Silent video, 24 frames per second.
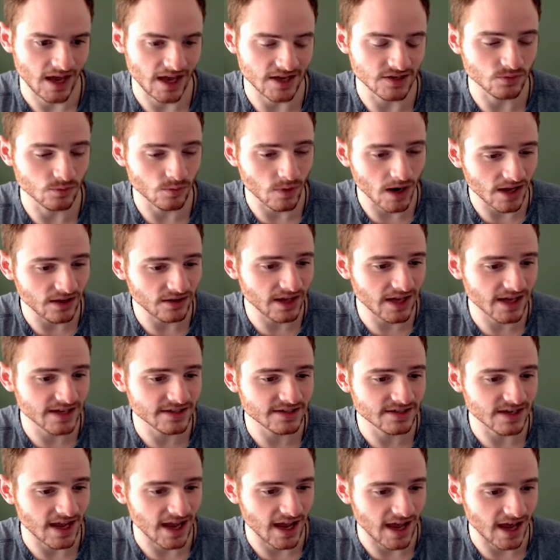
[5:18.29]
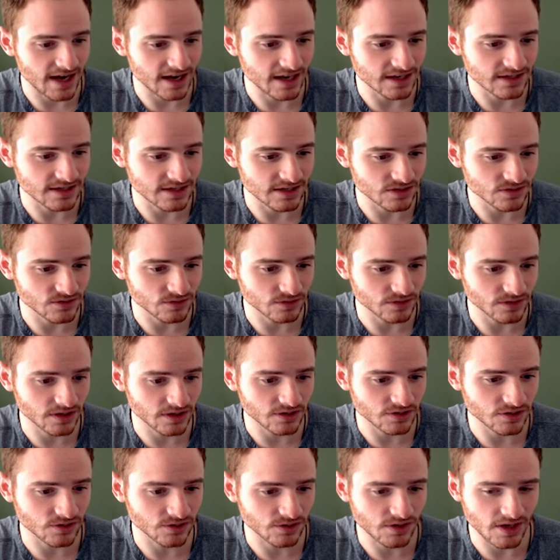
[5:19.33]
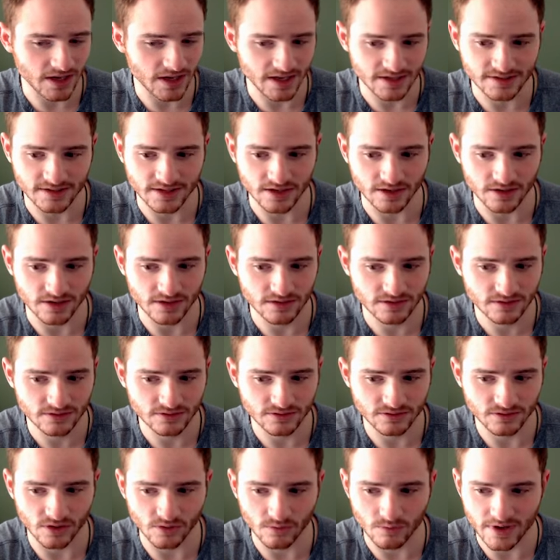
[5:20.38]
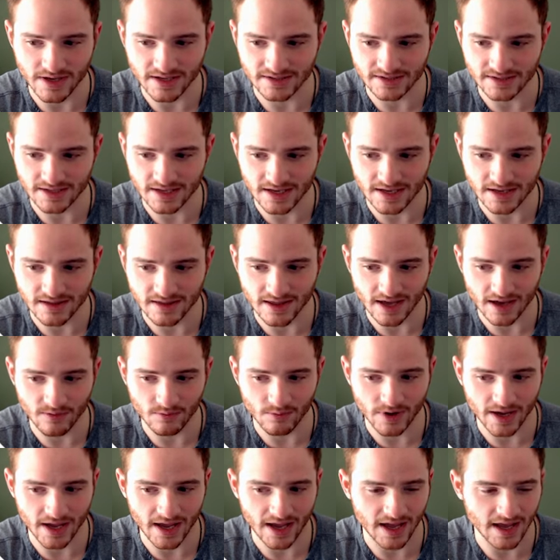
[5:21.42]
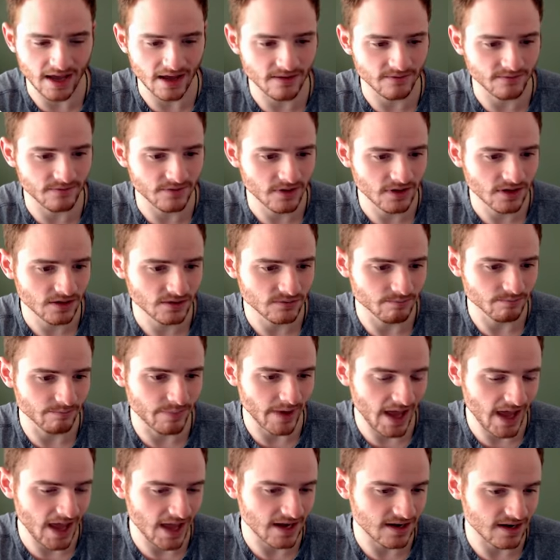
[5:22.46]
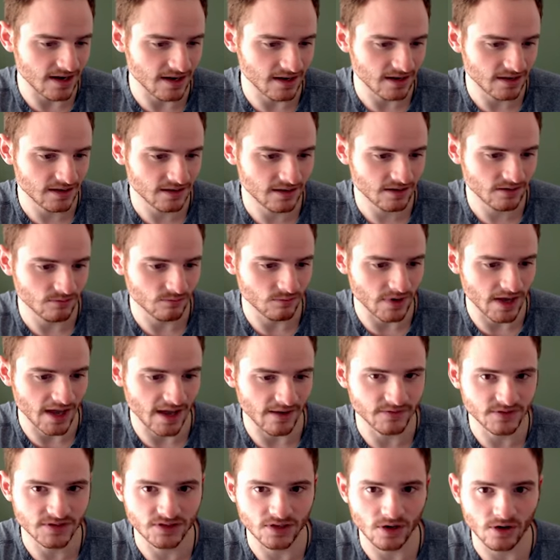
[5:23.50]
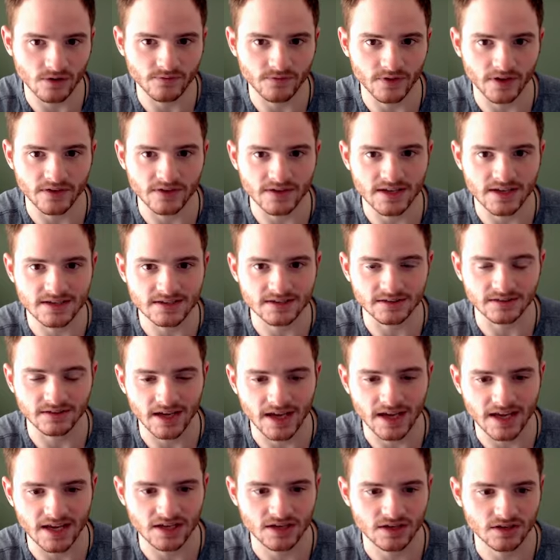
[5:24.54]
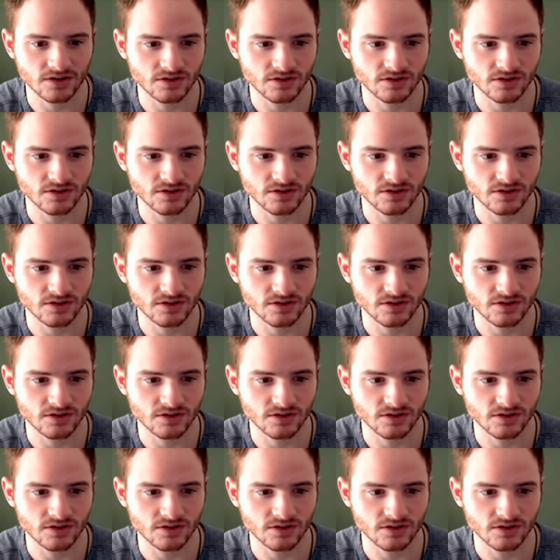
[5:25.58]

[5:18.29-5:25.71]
as well as adding additional internal links here. So we see that we have bed, we have sofa. These link